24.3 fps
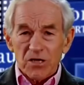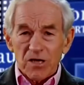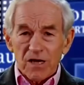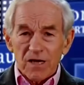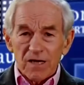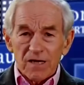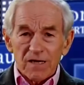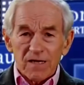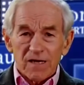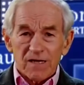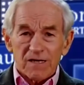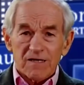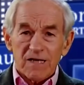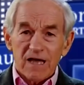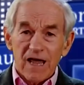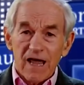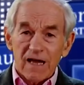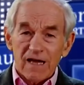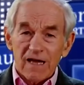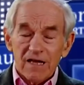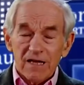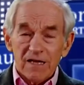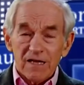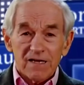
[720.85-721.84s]
China
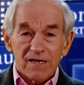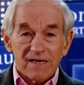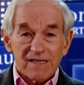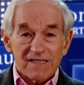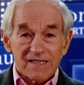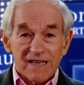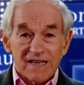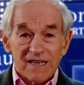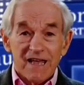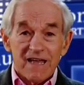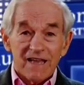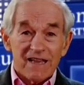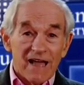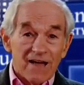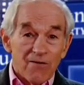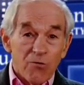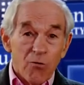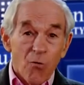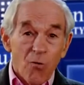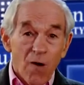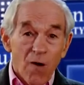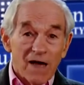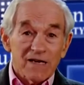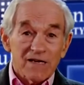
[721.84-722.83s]
attacking the United States, they
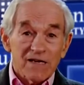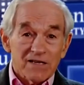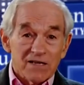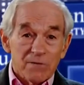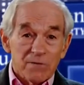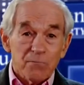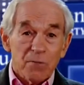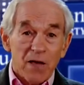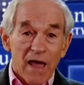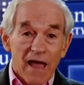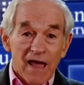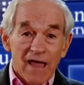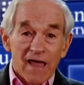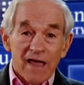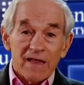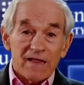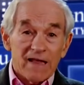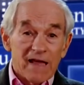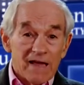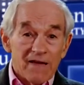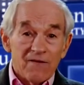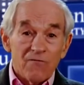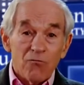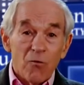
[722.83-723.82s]

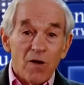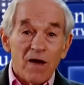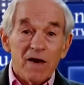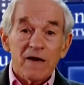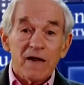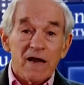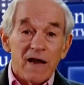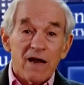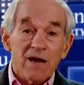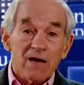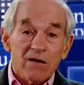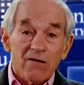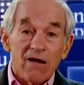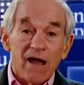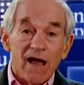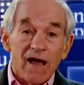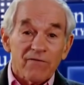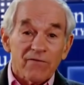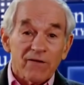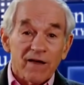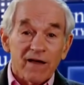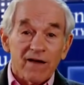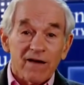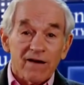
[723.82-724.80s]
have one
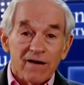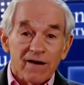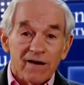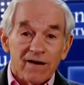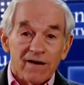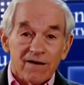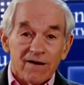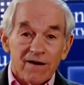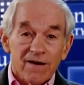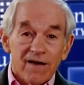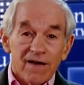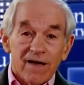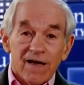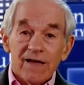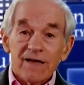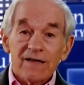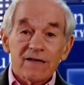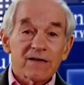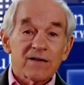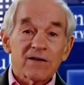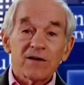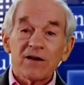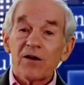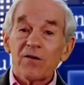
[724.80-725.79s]
aircraft carrier,
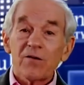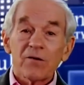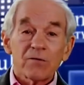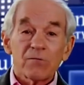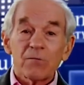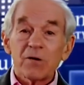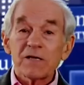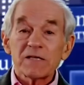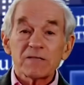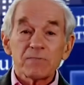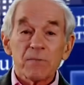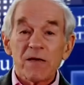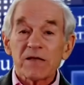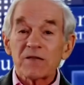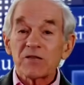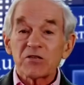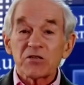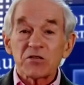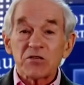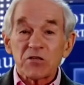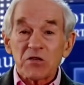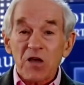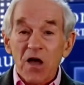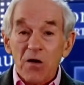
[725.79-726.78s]
you know, and we spend
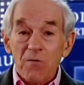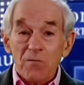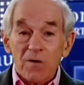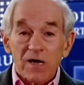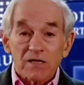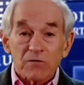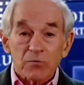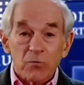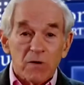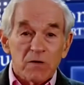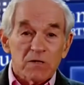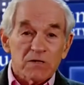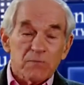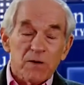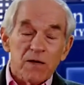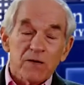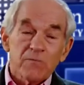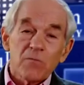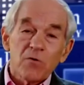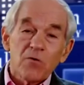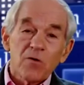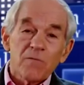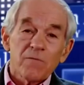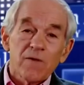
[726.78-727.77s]
so much. We
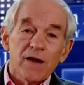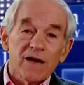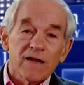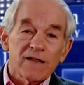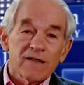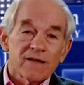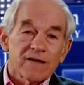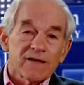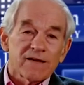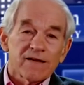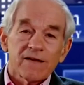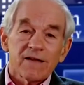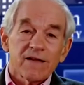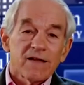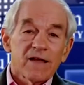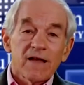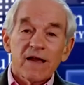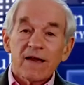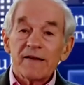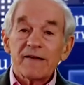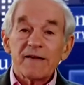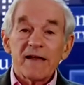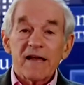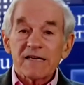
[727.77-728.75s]
spend more money than the
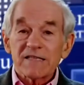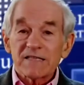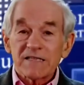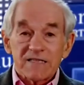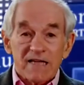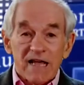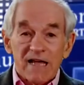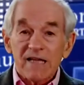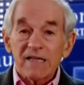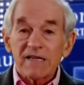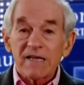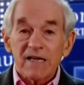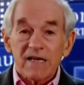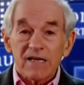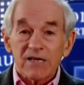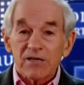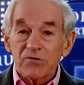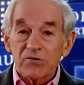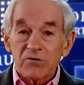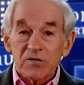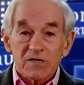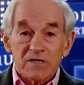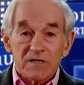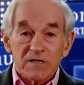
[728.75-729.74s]
next 10
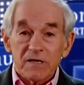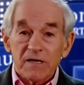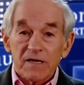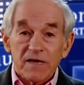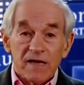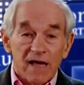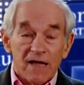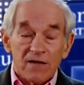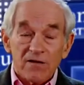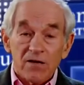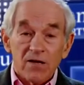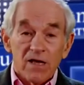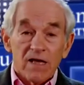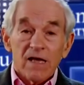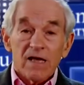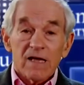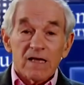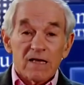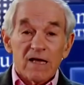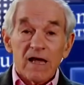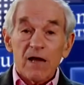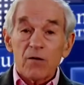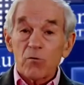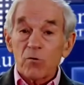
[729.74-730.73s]
countries together,
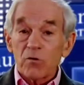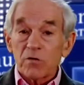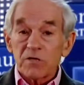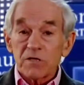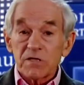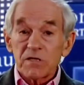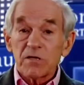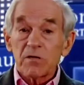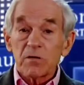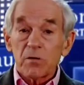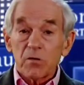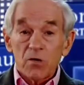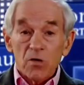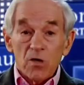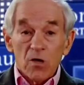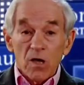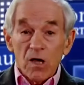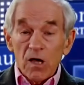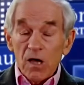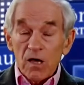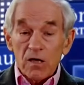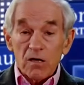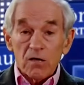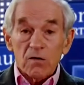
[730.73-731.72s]
and yet we're still,
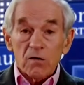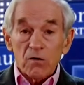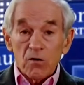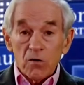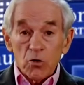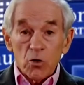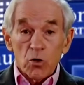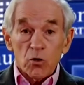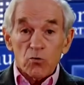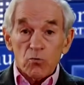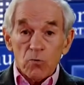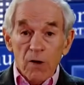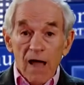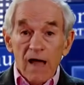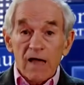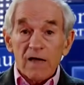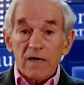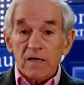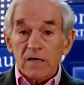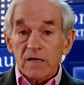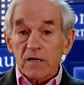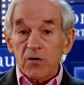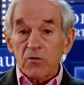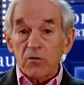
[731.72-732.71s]
you're
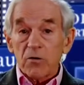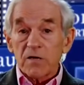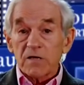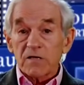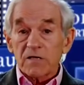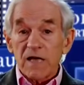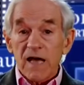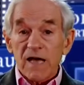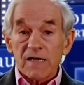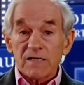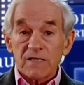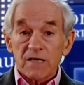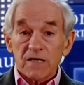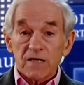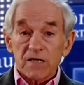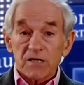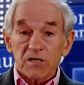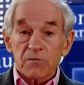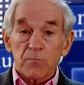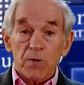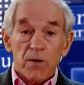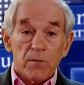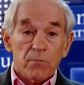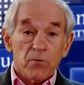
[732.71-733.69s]
right in criticizing
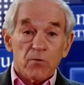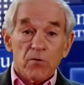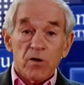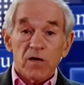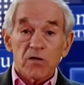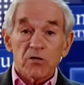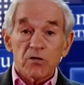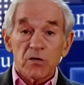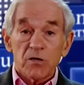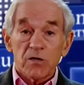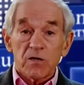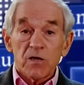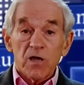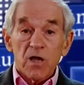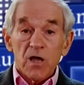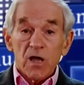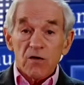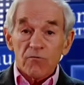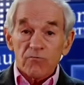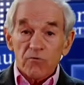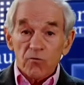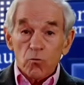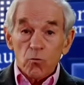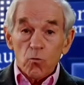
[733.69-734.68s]
this preparation
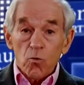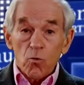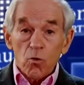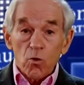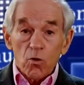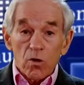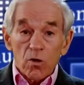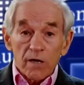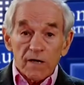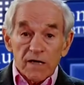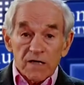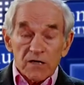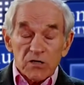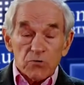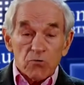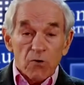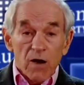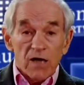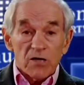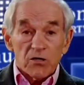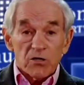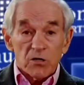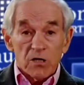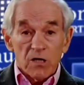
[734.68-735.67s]
for war against
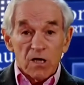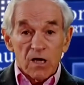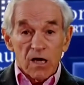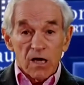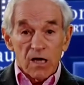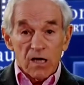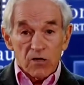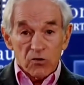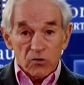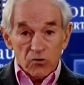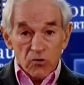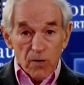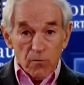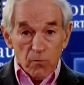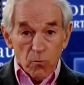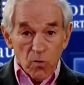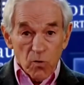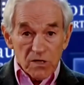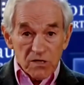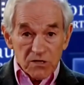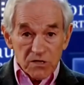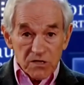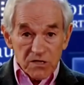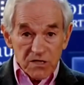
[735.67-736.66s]
Russia, and Trump
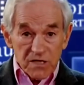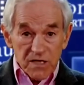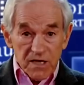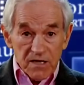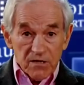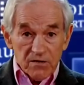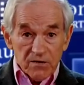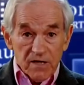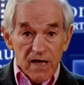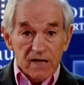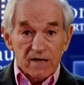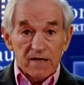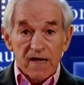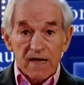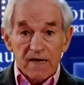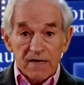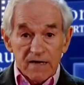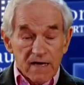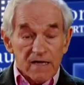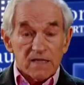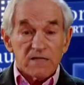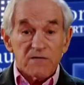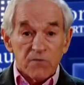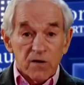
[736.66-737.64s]
wants to settle that
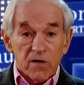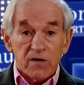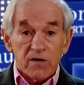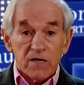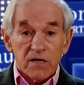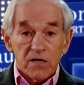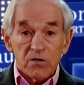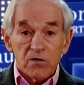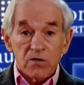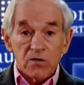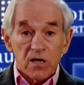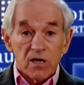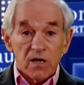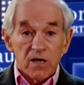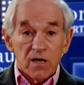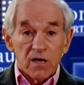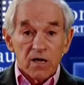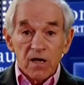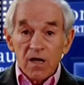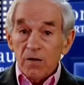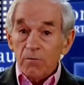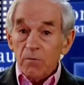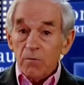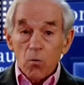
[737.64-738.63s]
down. That's very good.
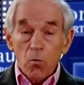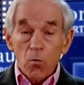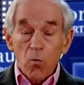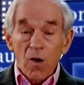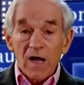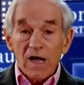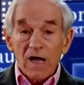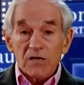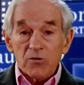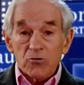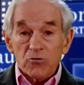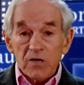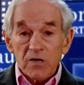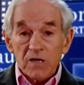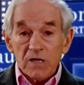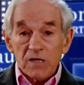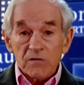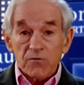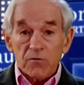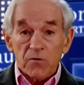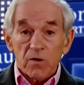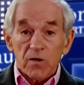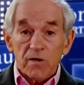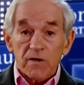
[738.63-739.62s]
But why
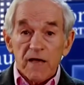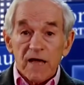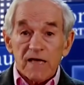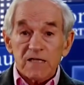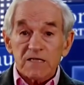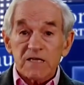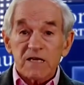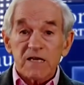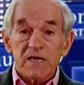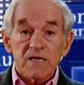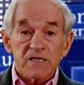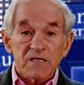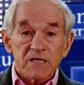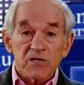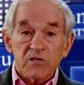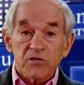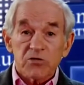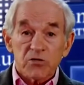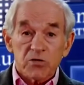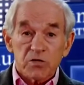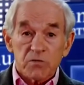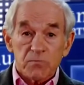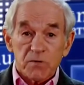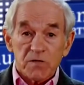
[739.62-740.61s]
transfer it? That's
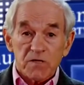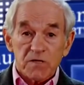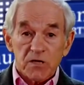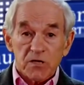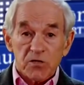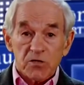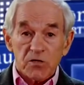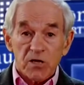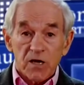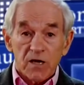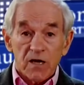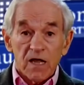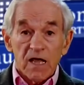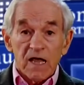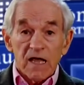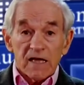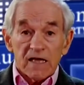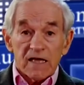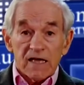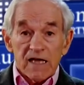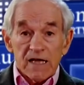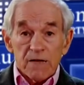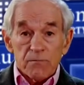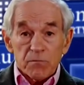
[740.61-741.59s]
Kissinger's position.
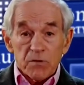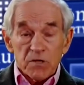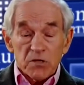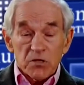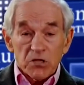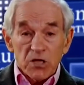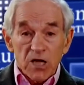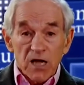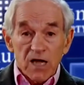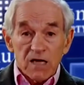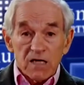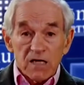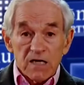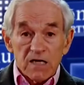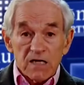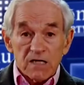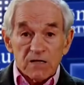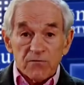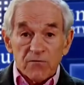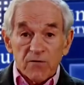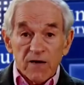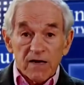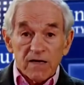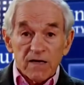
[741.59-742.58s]
Keep the
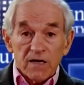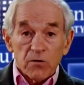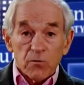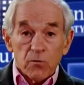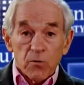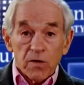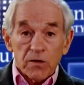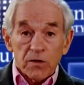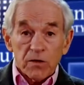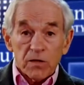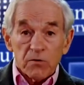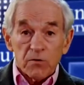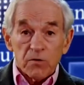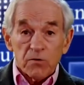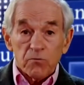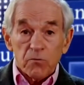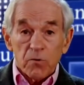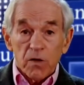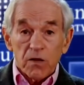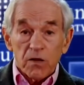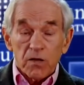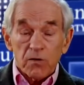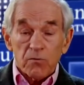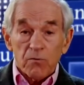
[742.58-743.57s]
Chinese fighting with
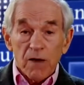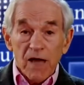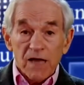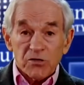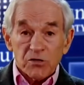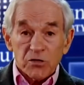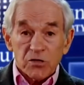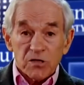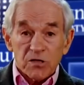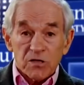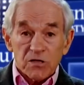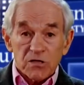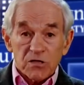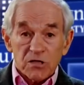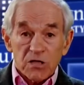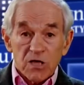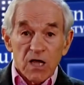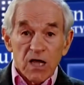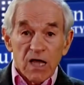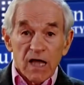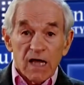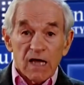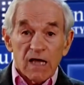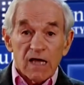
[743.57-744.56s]
the Russians
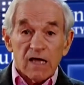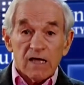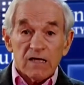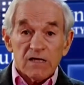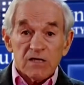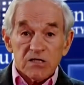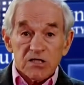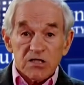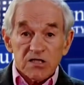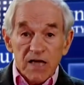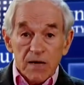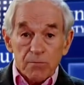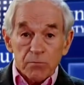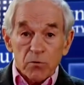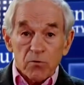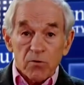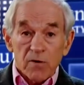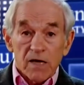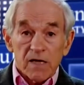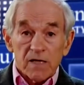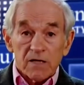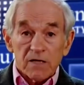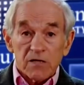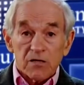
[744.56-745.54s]
and
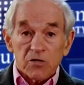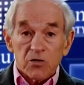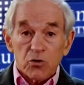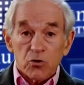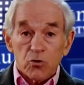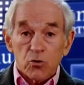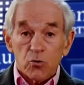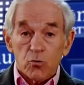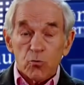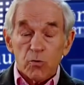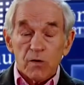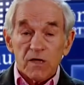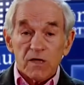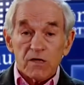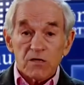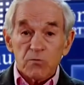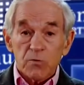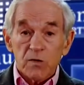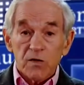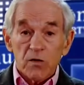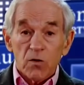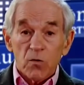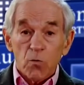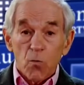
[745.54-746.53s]
separate the two, because
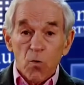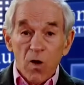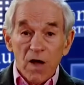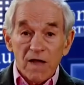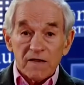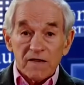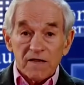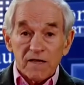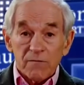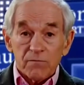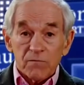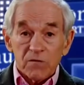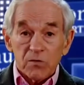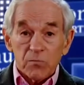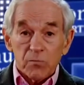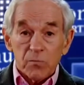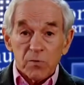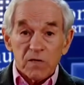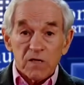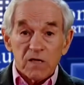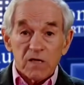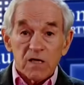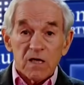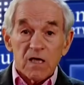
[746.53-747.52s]
we don't want them to
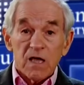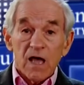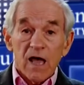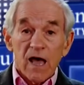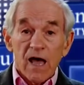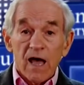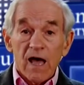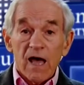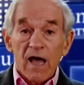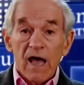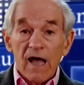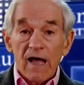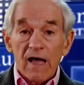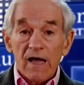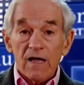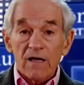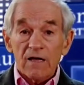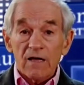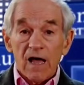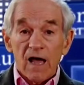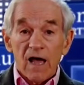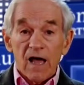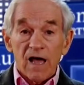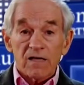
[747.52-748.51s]
be
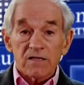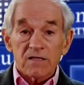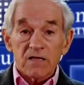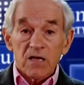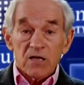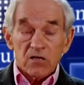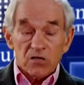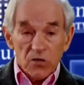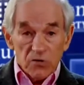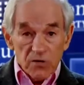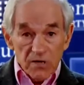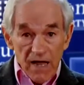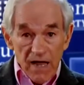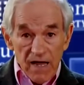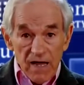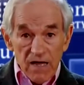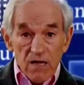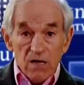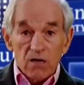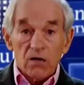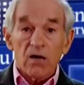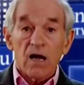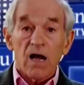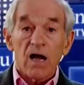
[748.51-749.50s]
allies. So
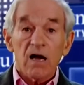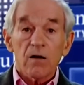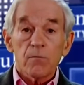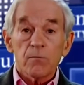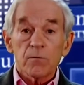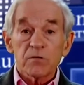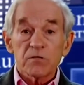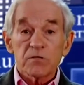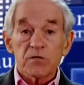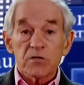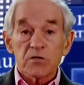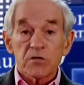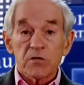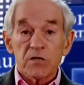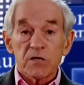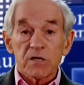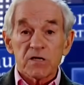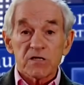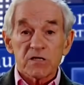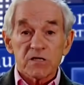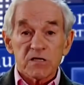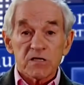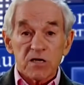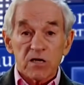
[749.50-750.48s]
now our position
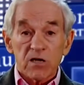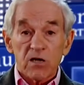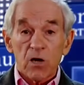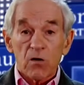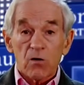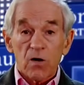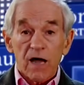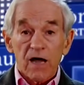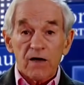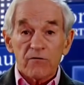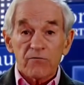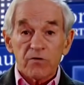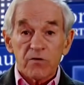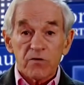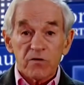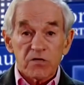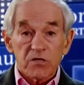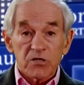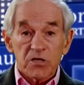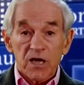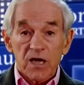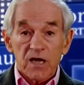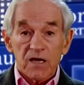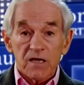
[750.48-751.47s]
is to go after
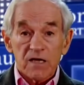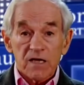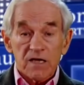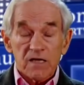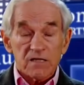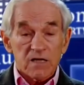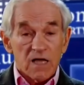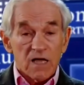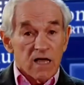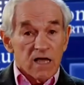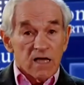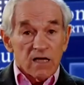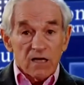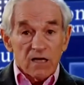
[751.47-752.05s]
the Chinese.